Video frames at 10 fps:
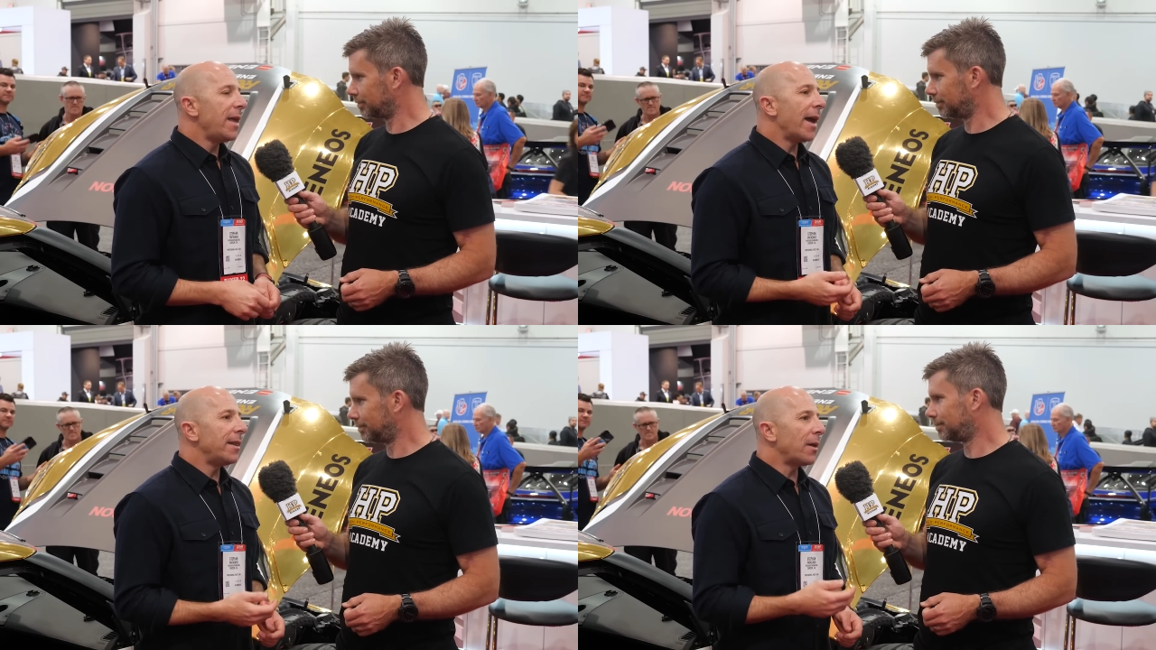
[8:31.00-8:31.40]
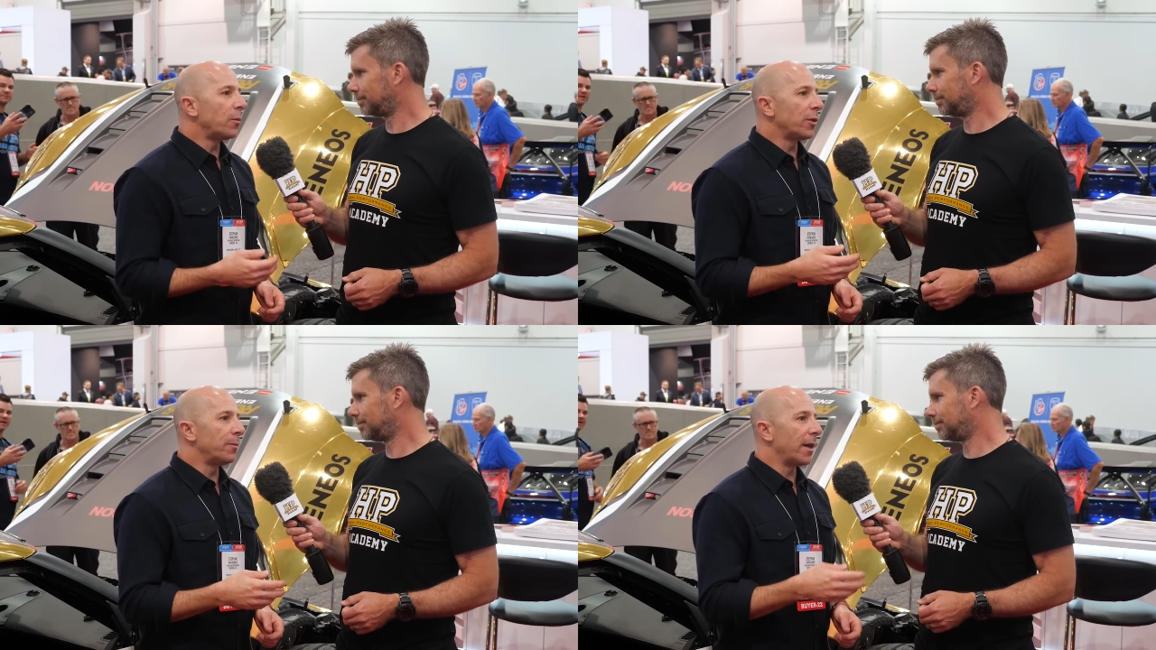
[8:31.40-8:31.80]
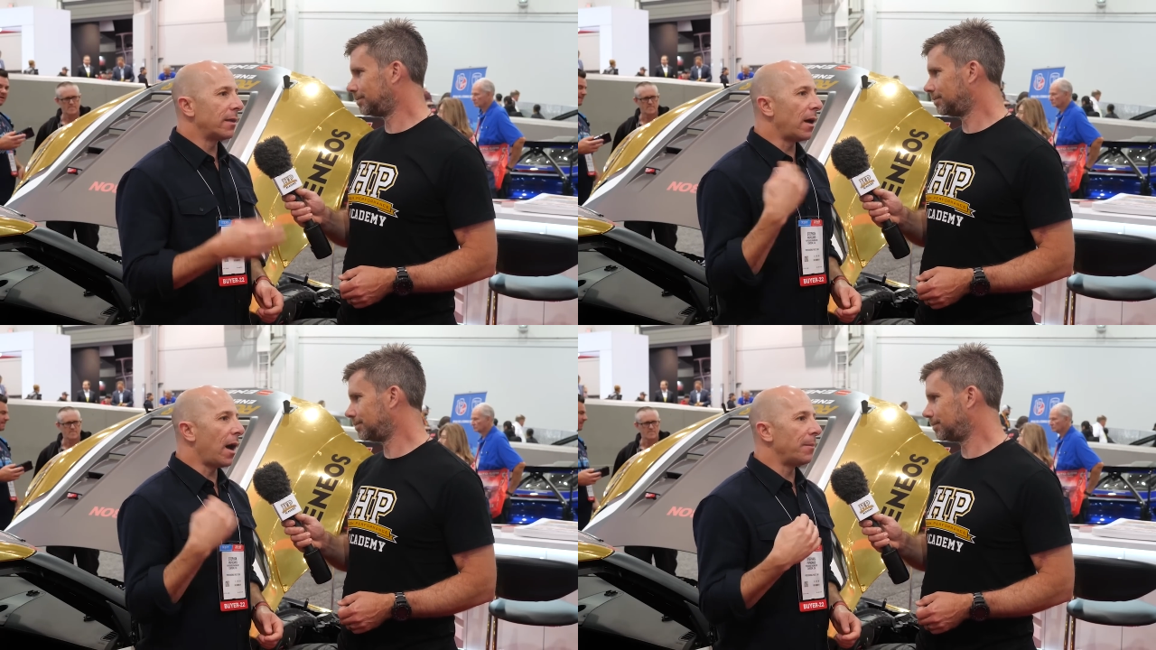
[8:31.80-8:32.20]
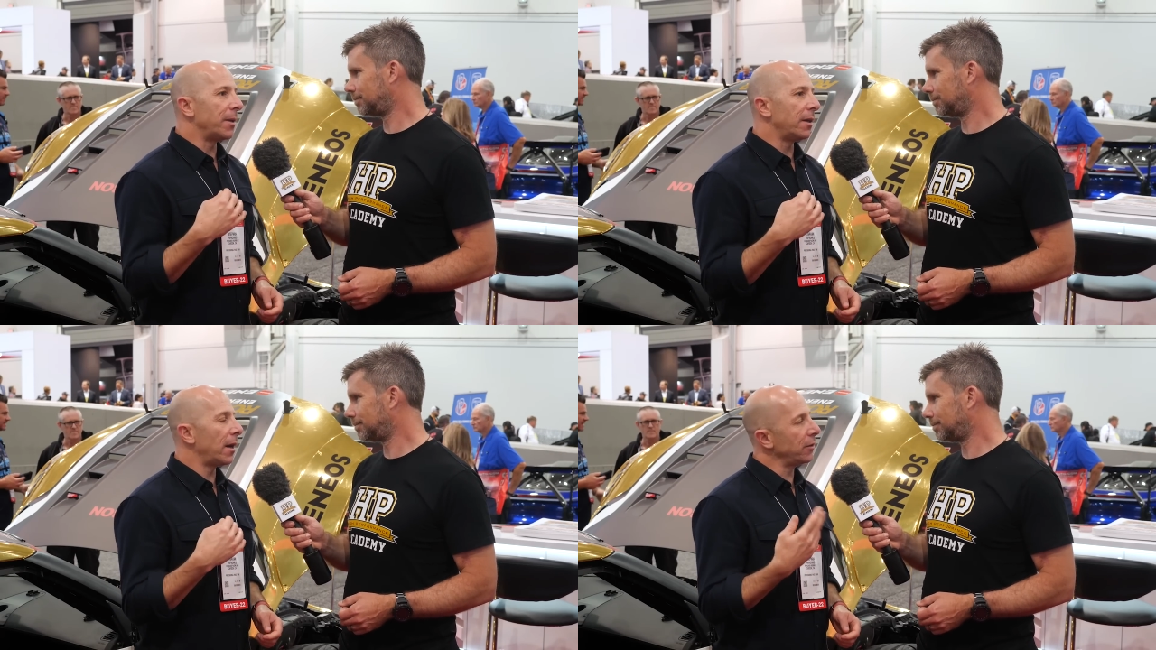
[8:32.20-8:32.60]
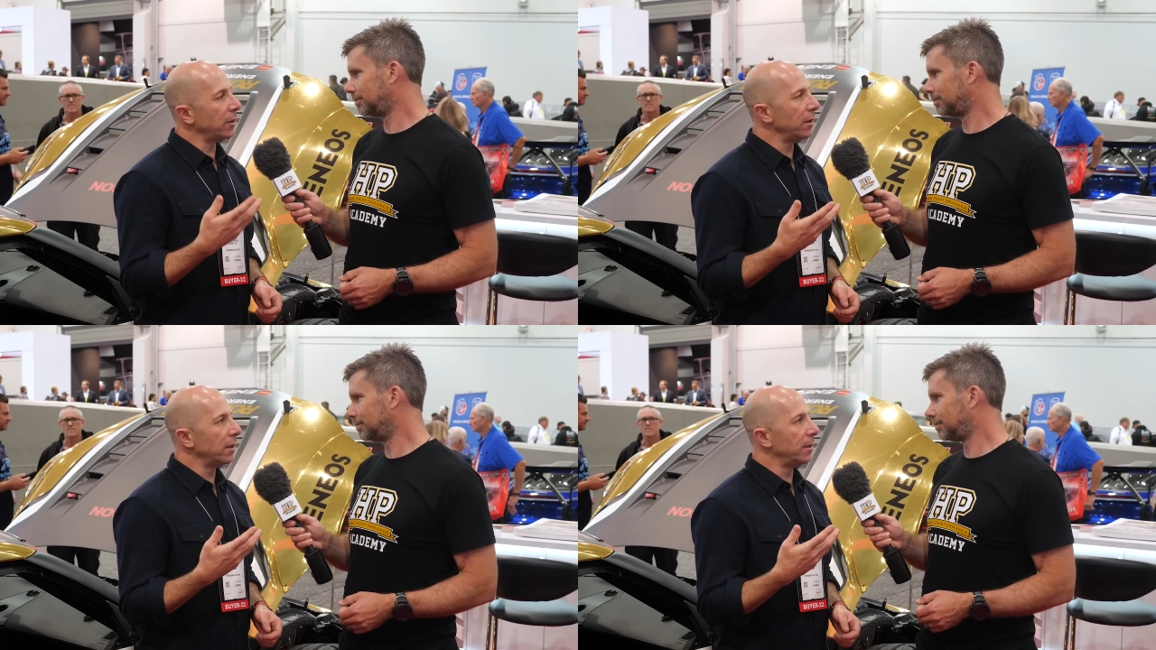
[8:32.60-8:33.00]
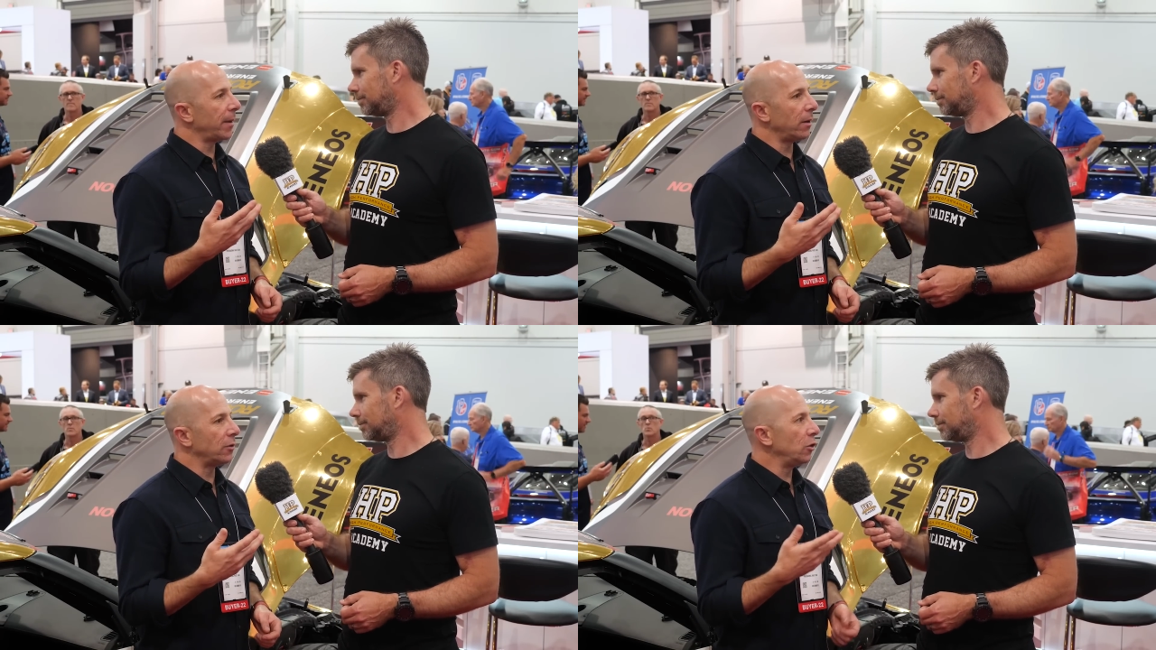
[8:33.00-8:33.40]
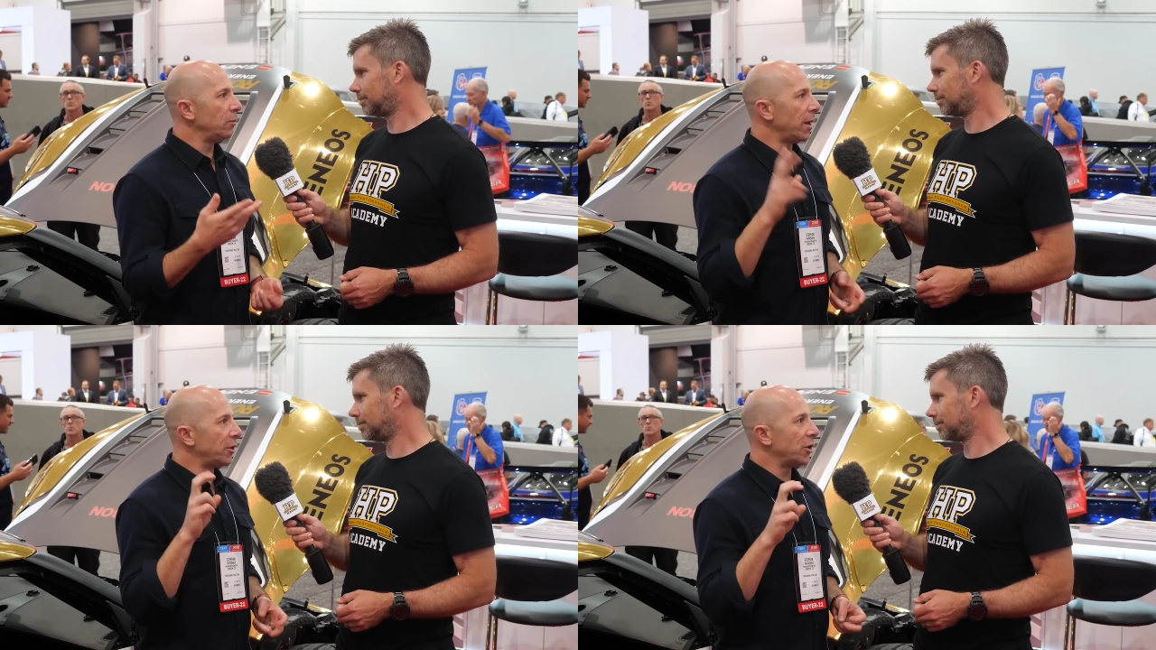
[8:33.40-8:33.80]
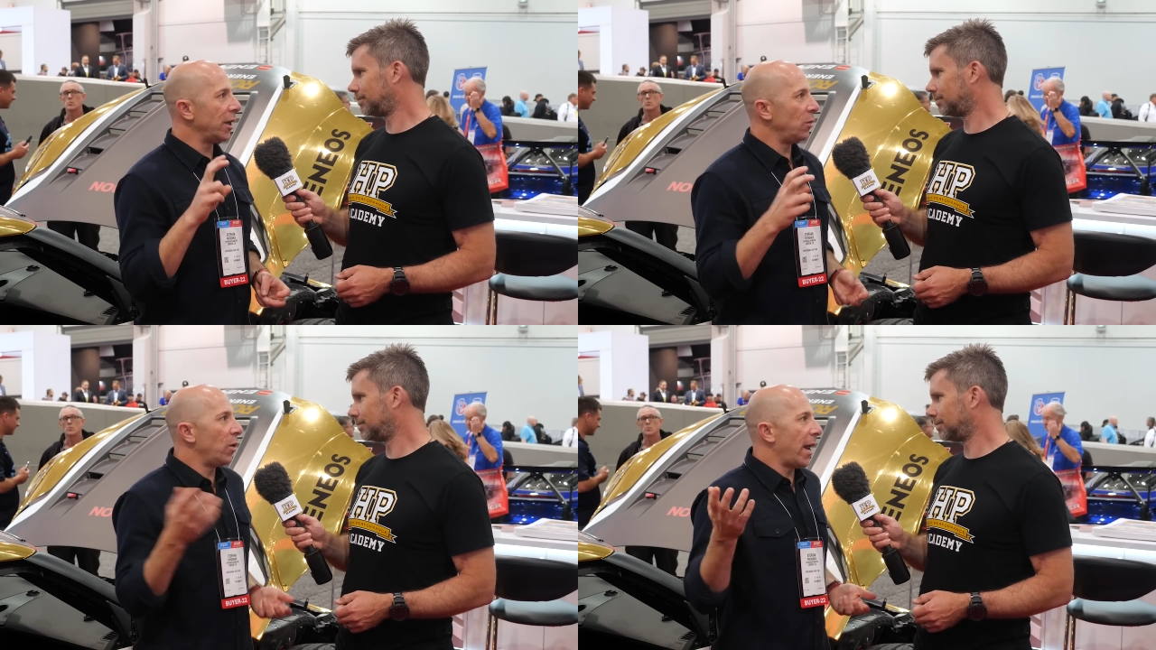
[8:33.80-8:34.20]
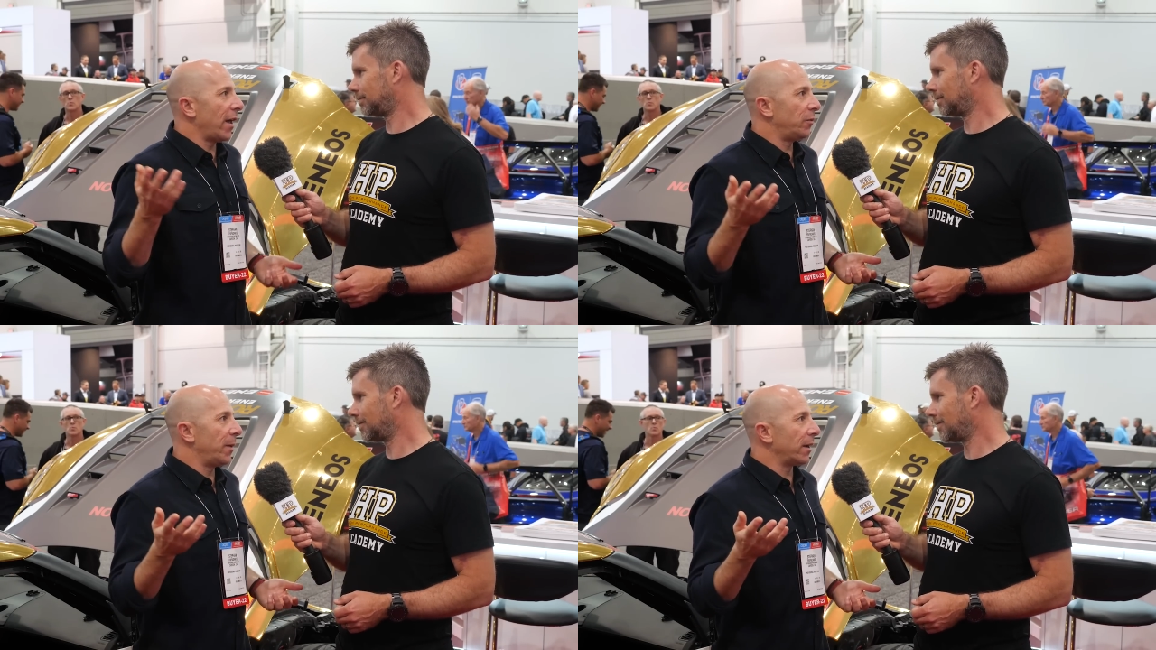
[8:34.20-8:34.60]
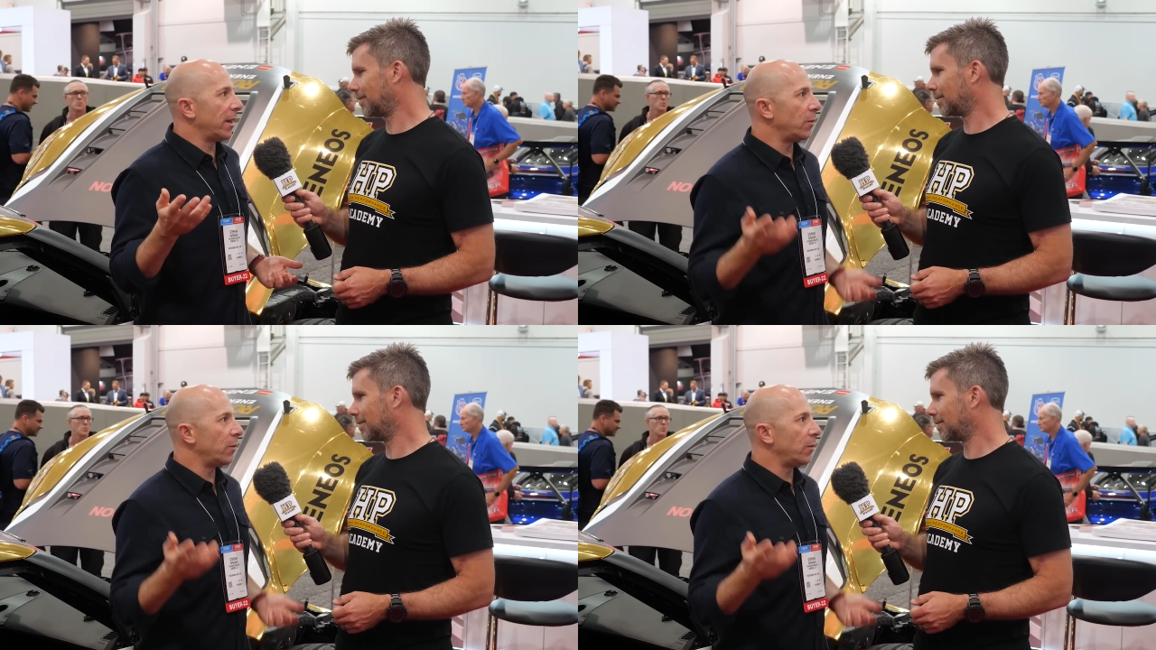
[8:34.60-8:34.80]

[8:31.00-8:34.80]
Speaker 1: Yeah, and that was my thought. But then I started thinking about too much in what aspect.